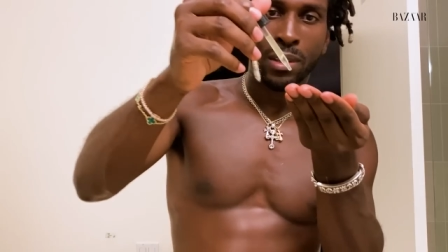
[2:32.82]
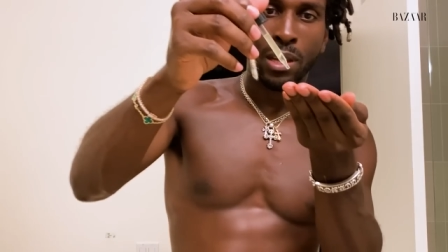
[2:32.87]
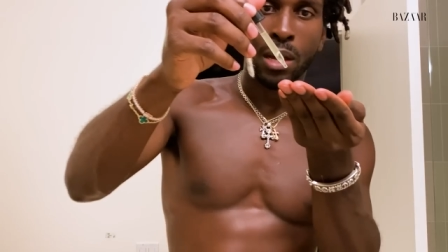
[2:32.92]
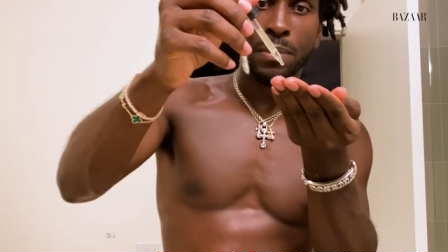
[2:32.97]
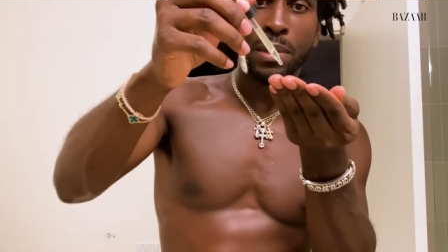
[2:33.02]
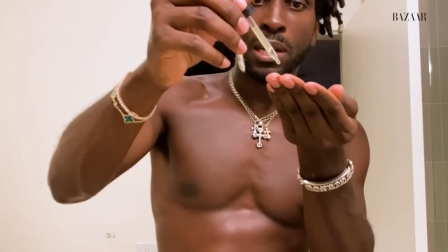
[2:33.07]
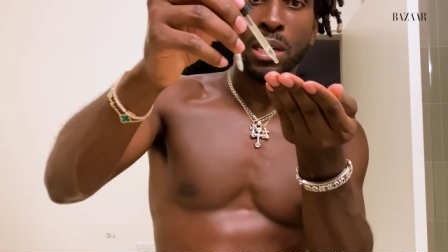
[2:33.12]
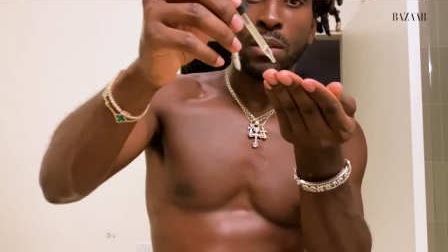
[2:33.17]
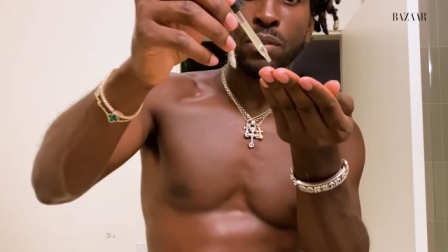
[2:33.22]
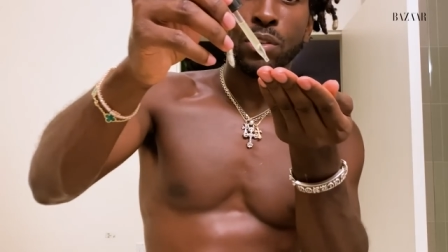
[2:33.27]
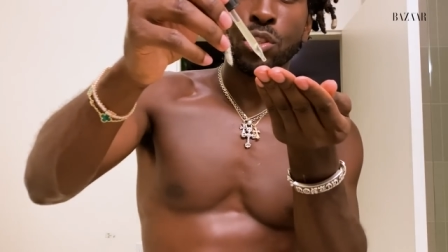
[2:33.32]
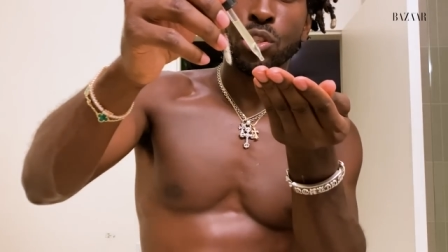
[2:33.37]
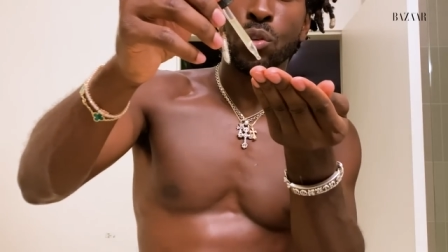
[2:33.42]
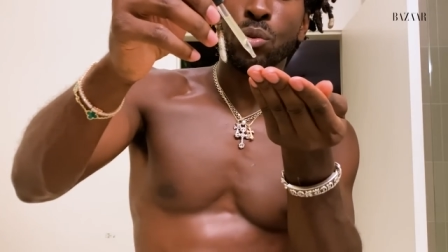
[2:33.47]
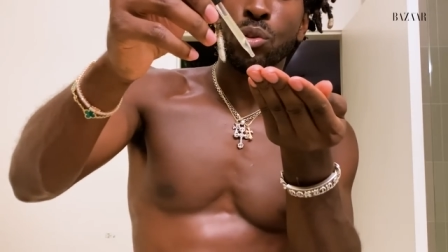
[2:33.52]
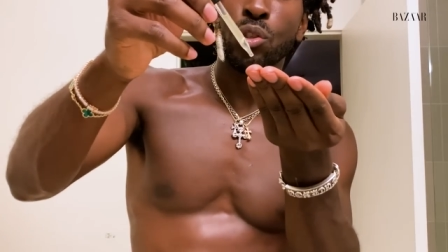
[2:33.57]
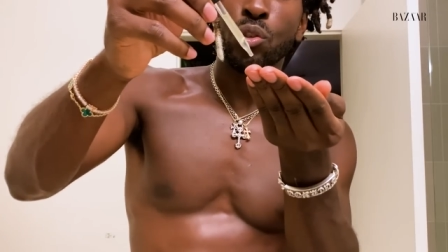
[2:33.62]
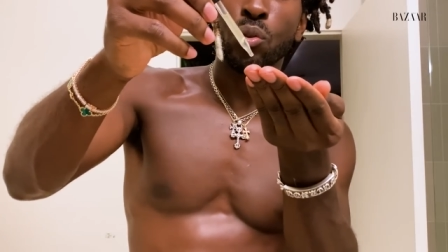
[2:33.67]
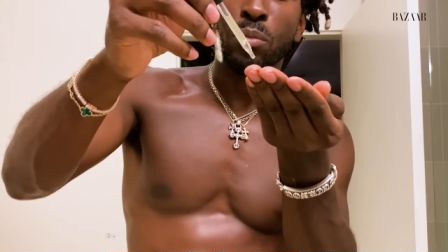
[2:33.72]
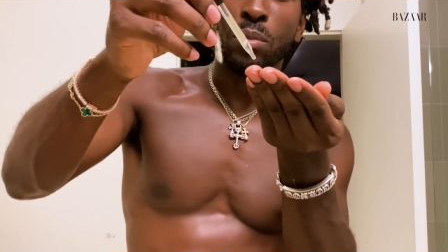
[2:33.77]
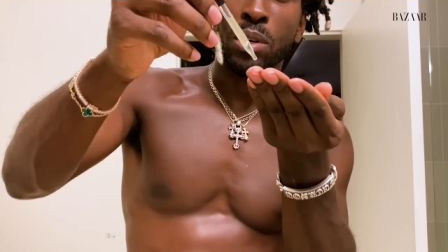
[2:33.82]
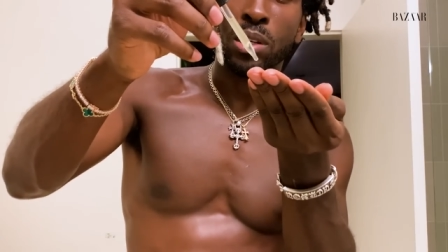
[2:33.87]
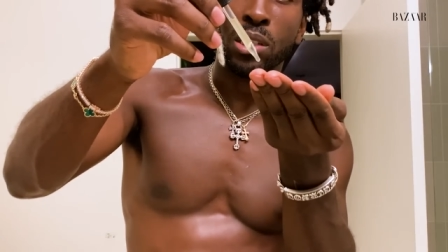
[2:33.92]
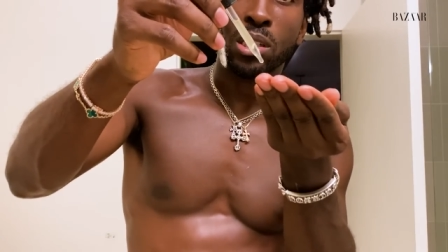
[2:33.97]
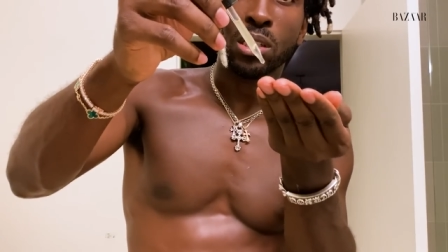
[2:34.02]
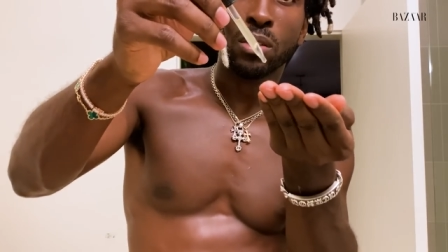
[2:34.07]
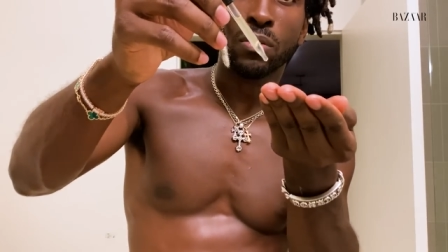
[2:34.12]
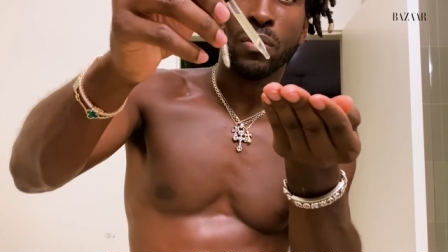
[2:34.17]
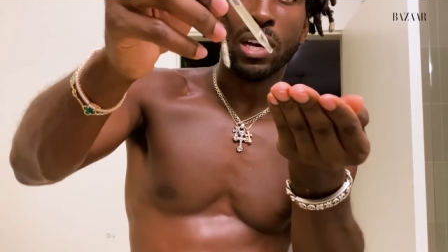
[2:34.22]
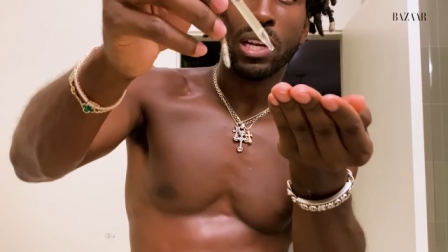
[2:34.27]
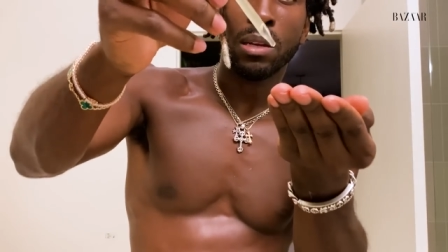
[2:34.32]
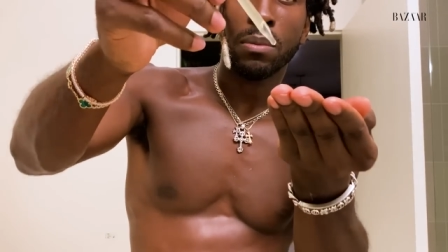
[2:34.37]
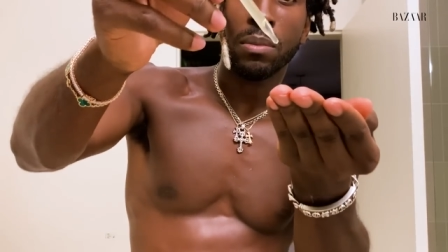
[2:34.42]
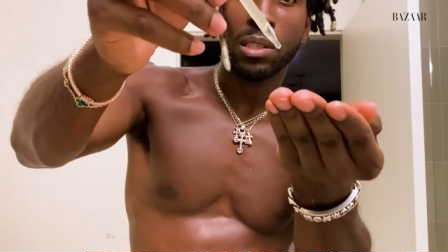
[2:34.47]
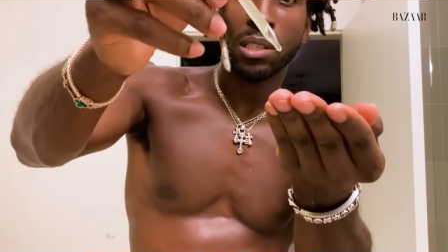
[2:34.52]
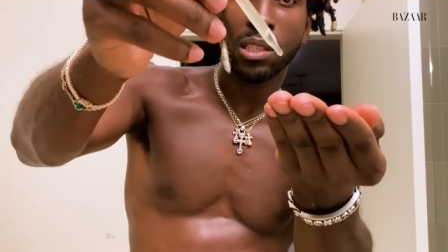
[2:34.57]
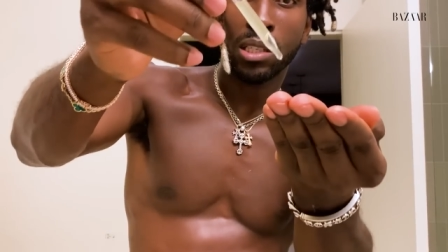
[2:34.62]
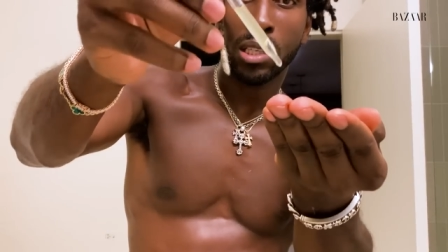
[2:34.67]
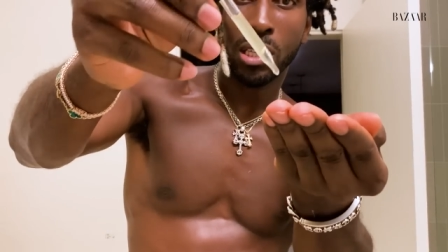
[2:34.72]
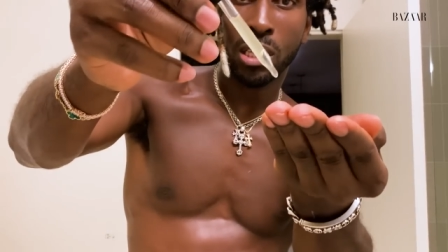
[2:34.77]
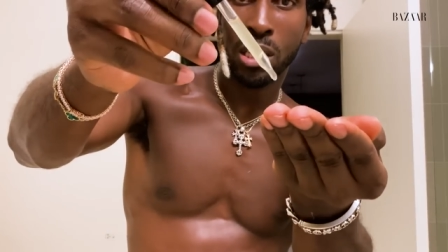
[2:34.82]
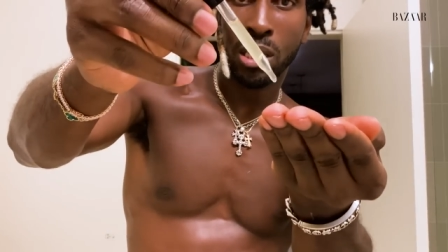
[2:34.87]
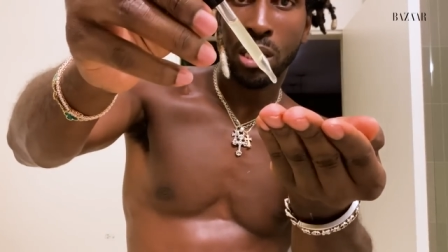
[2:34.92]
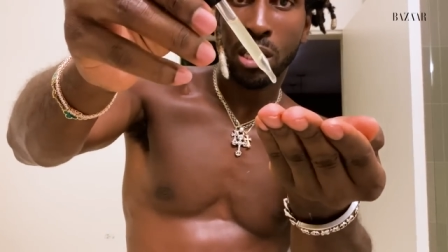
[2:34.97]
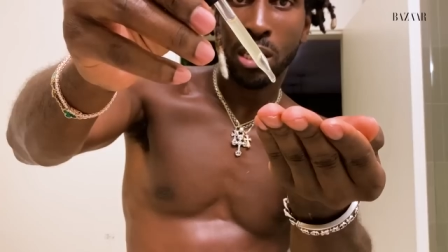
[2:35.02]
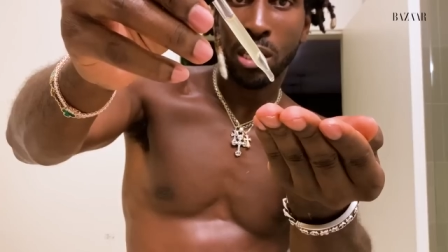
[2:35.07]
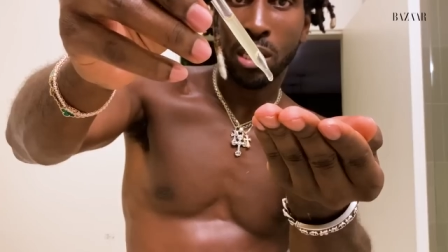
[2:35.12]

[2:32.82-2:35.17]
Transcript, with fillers: I'm not even doing too much because vitamin C,